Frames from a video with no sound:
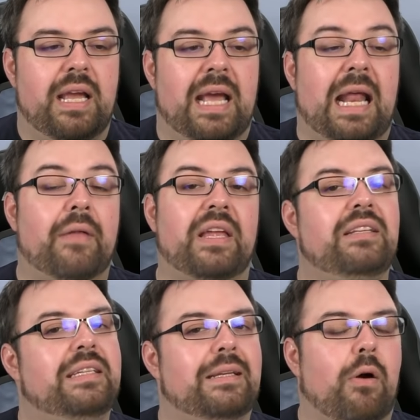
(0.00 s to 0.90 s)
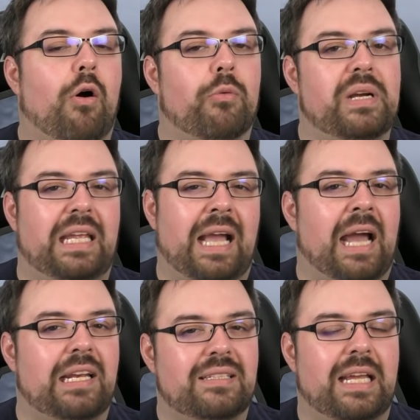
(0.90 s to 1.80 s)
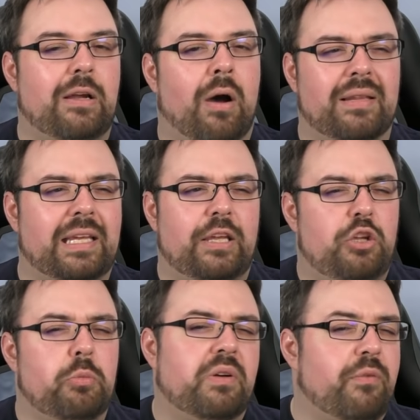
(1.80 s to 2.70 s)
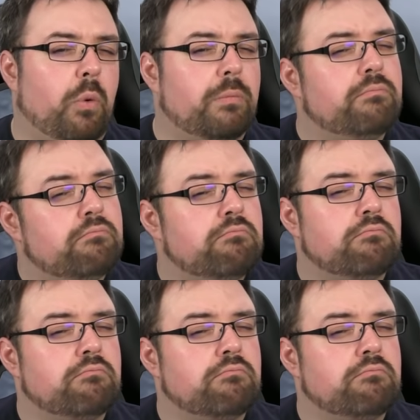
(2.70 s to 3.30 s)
and how they did already kind of take on like a human form,